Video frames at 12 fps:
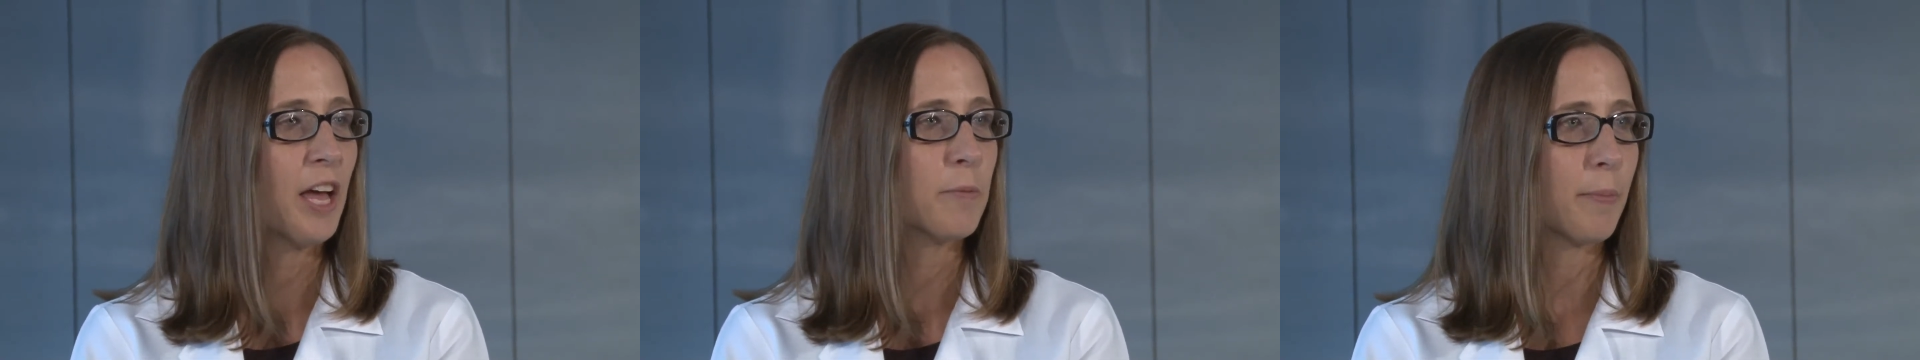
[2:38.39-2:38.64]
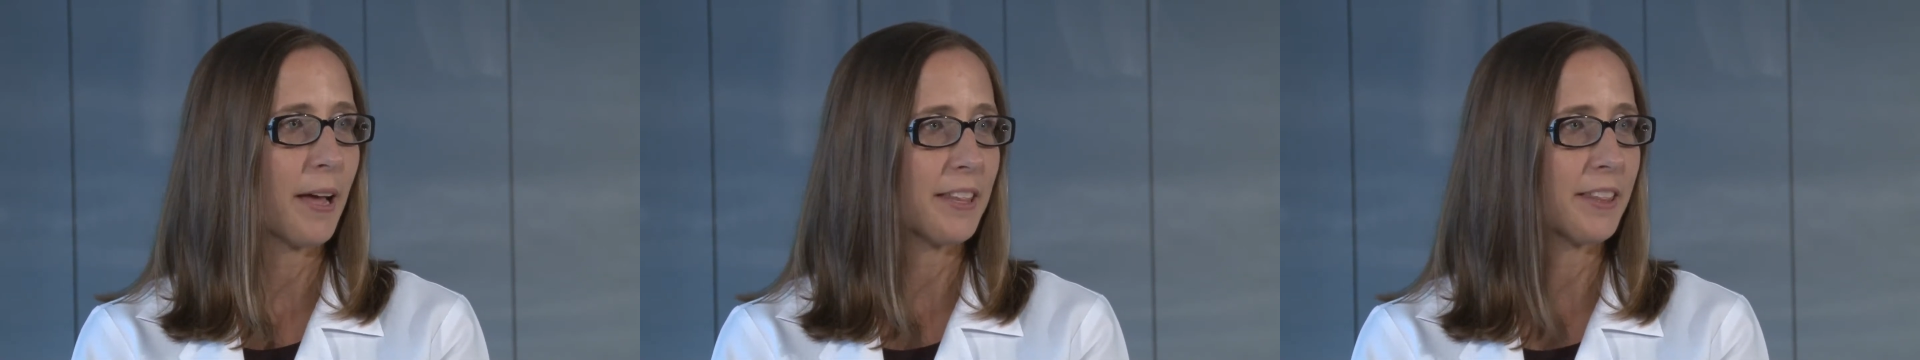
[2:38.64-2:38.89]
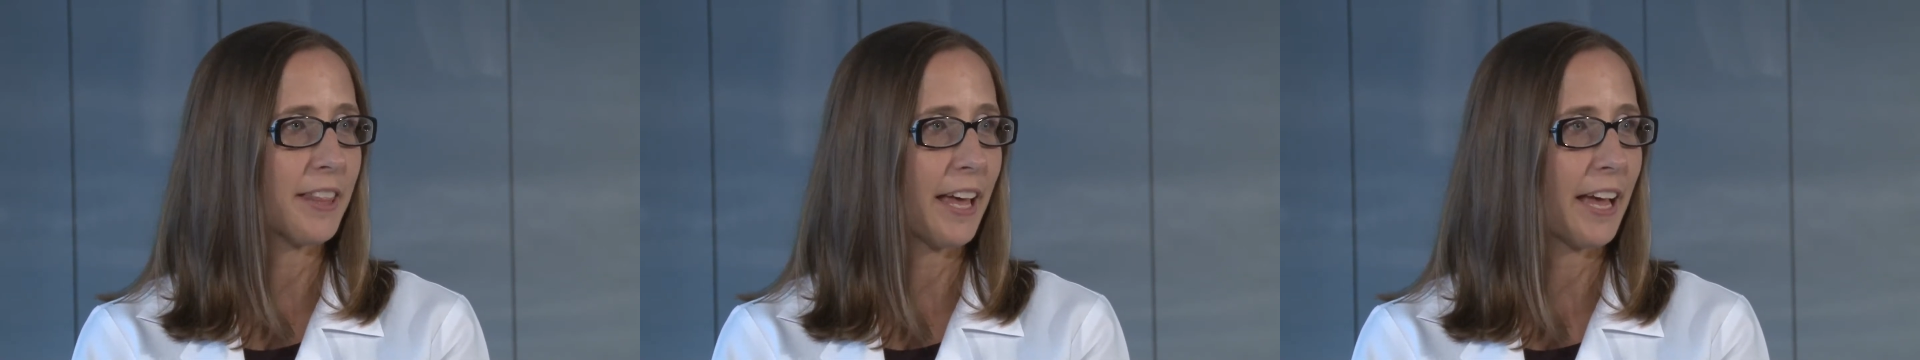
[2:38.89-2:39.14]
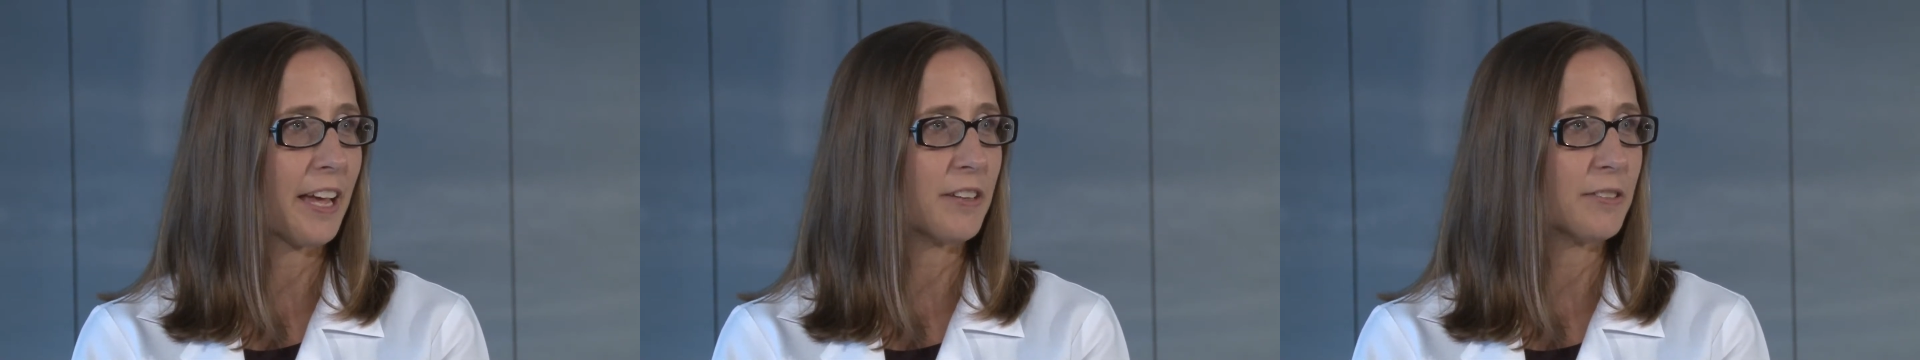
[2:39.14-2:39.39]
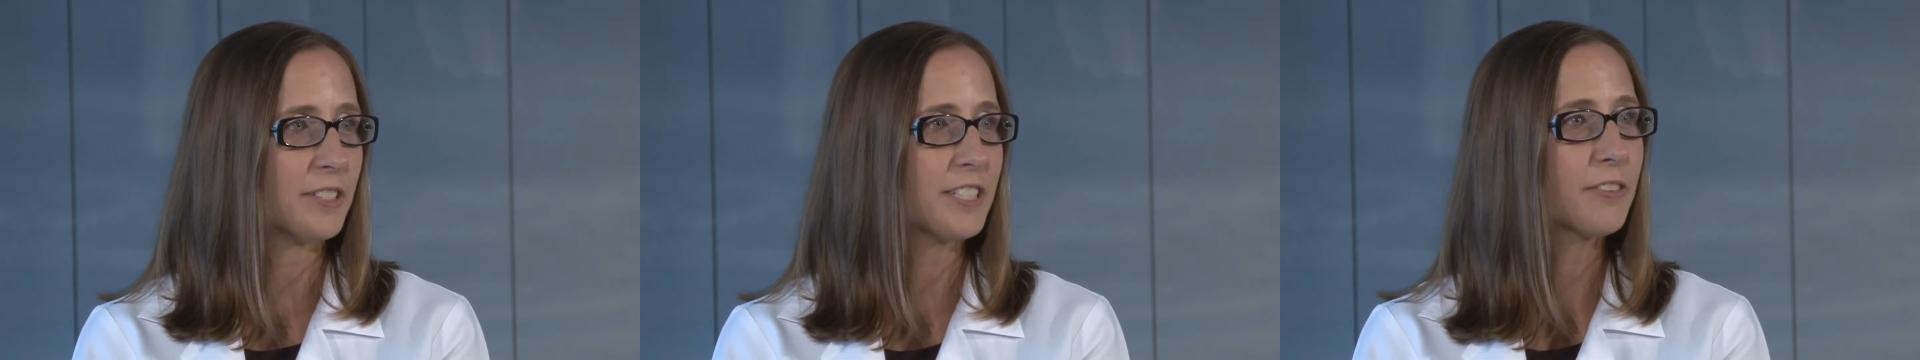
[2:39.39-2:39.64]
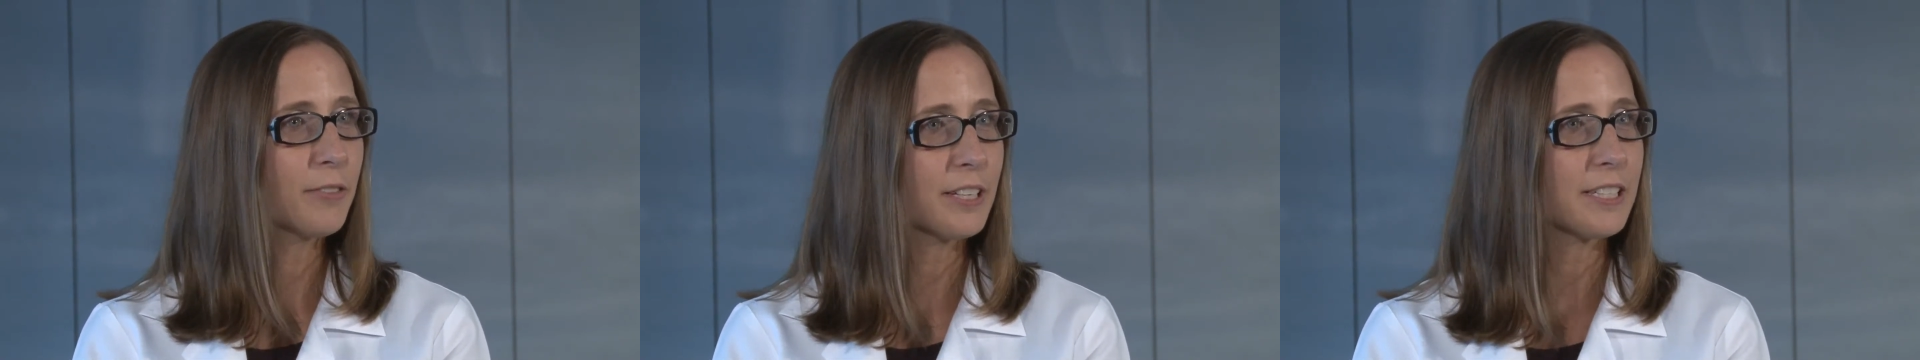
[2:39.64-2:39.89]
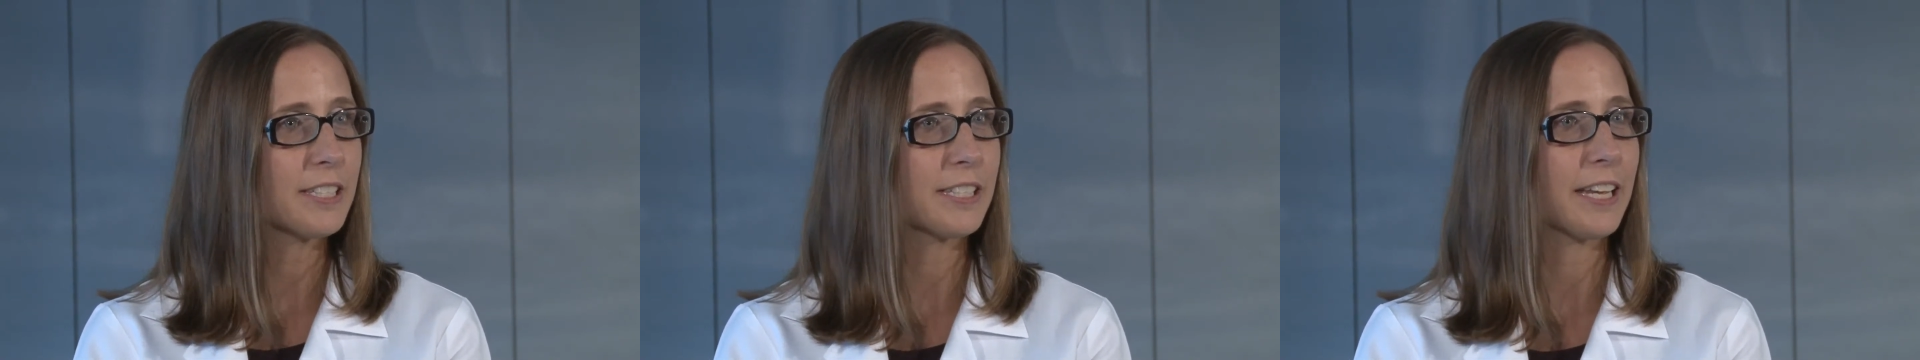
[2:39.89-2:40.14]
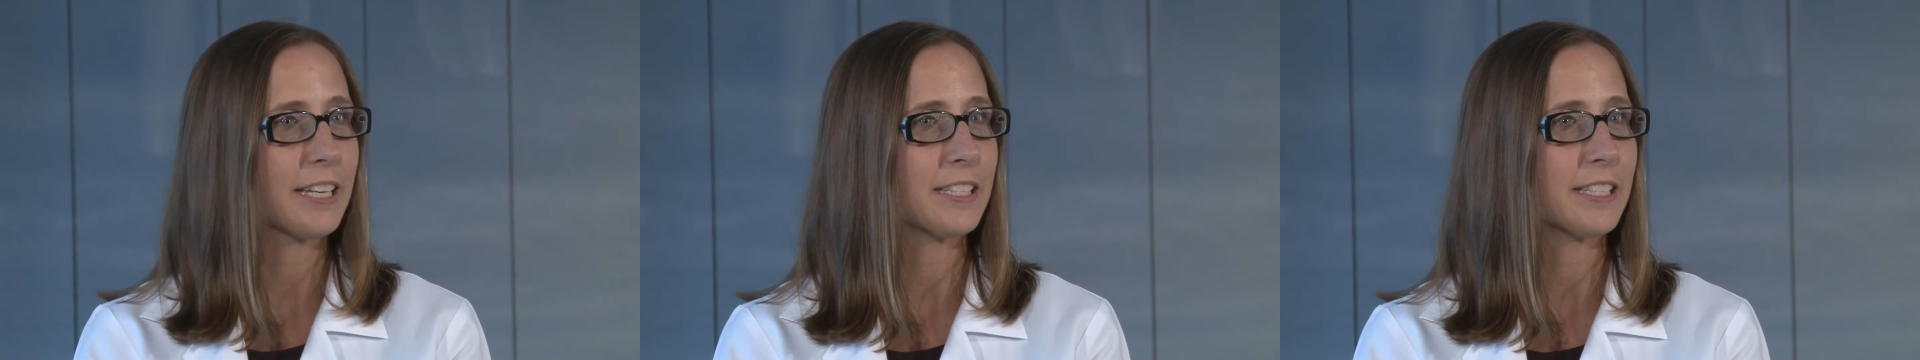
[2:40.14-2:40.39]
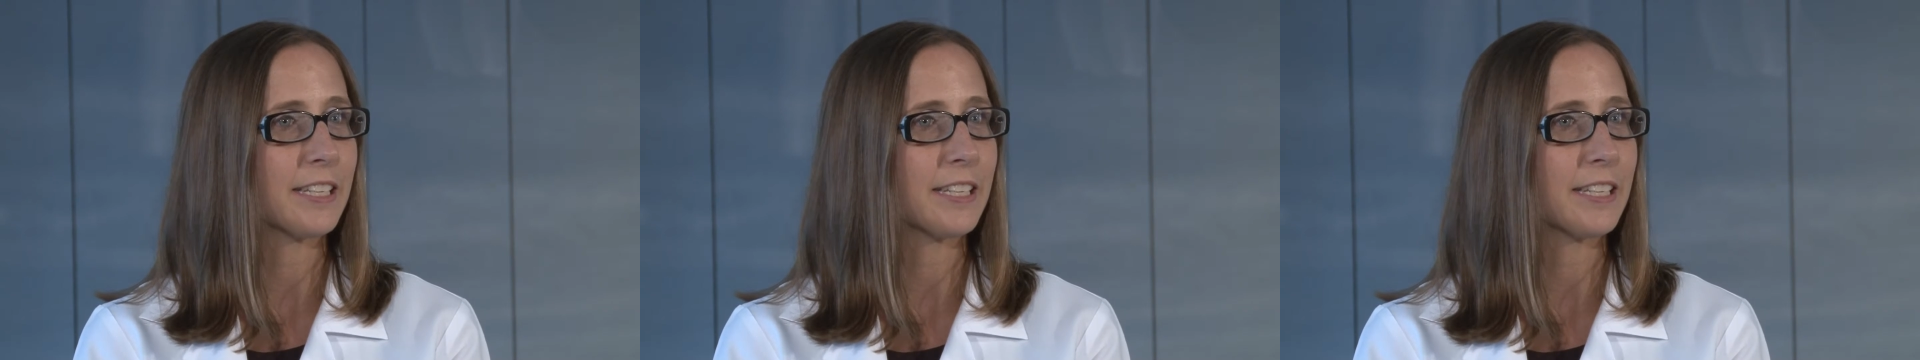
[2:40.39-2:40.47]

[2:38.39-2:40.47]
But the difference is